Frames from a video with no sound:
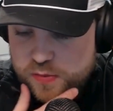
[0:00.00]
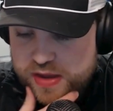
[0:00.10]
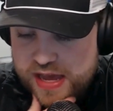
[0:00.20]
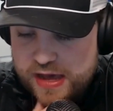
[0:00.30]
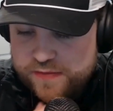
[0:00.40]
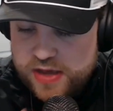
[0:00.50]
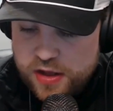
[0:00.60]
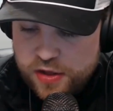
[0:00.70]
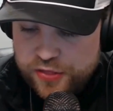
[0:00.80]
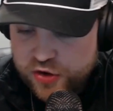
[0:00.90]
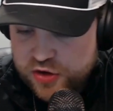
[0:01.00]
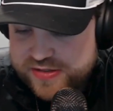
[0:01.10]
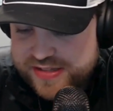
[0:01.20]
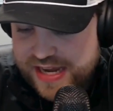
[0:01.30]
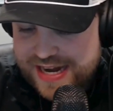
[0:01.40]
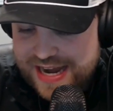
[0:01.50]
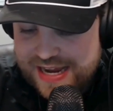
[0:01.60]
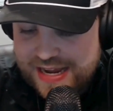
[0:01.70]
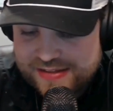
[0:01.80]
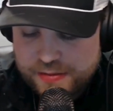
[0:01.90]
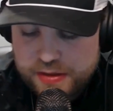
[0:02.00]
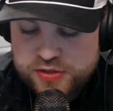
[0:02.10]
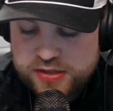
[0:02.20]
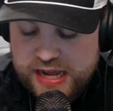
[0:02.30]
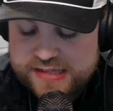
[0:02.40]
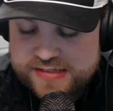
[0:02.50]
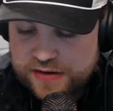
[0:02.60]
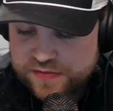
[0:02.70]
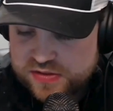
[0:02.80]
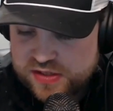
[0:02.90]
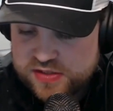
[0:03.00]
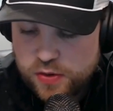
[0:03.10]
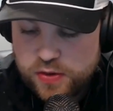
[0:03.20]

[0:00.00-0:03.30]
We have Thursday night, as I mentioned, at San Francisco.